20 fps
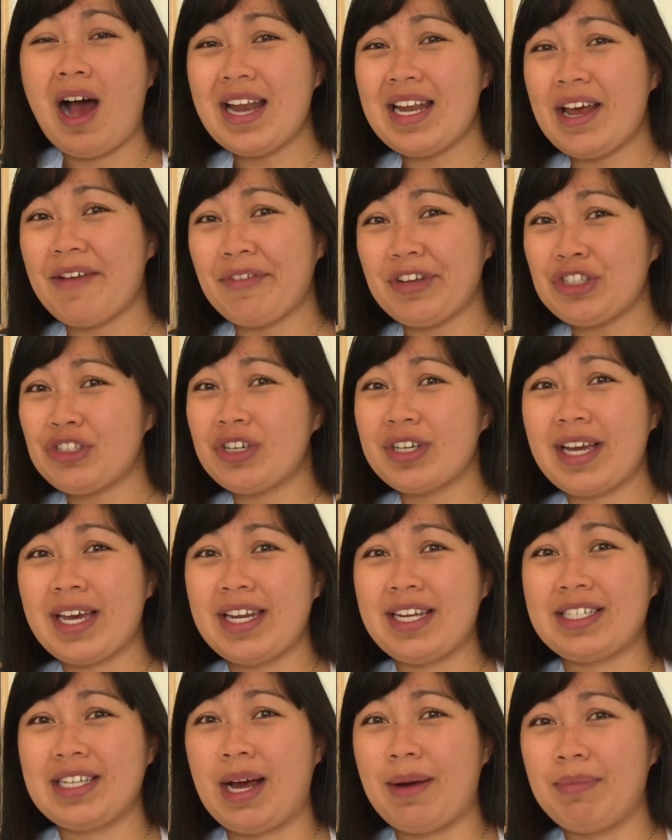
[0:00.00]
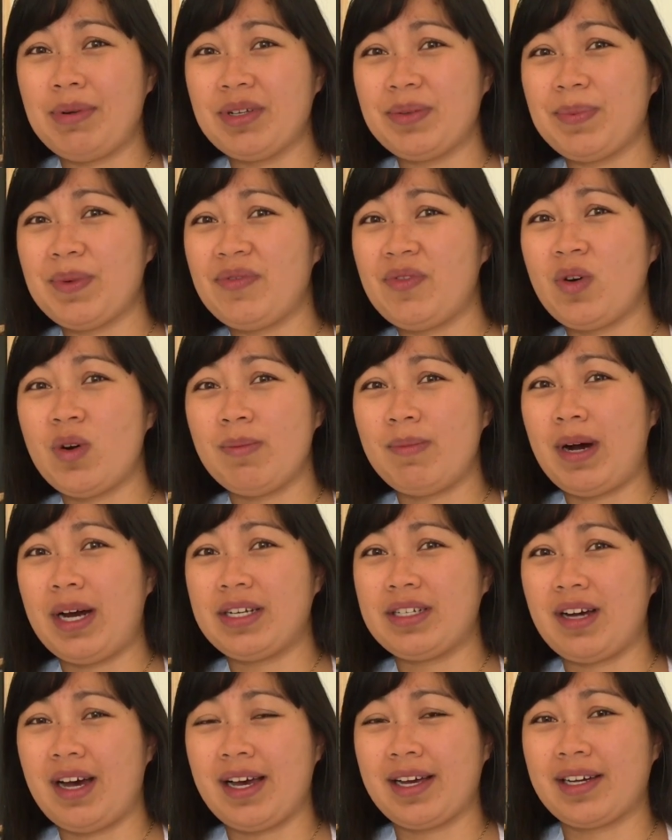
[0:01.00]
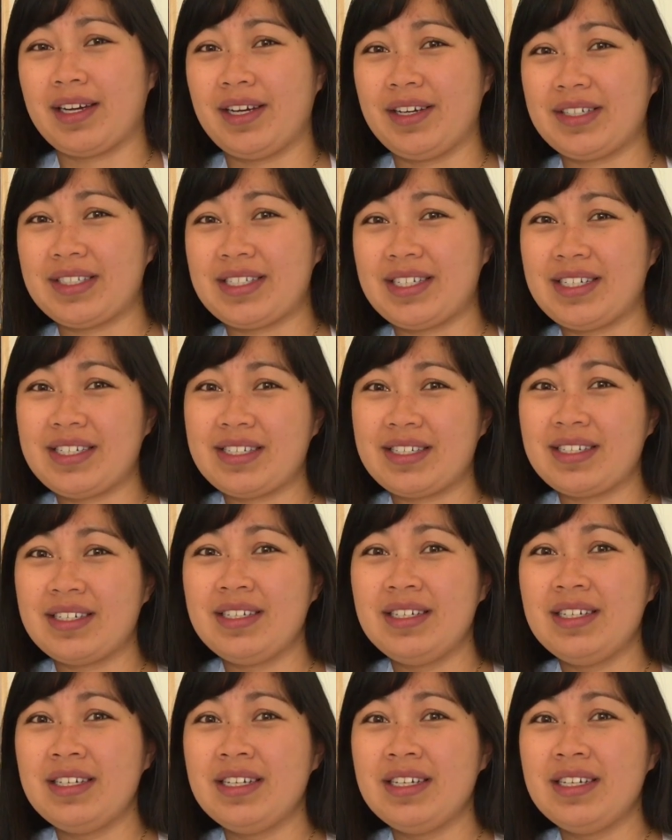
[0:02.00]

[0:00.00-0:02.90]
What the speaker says: I never took any tablets before my diagnosis.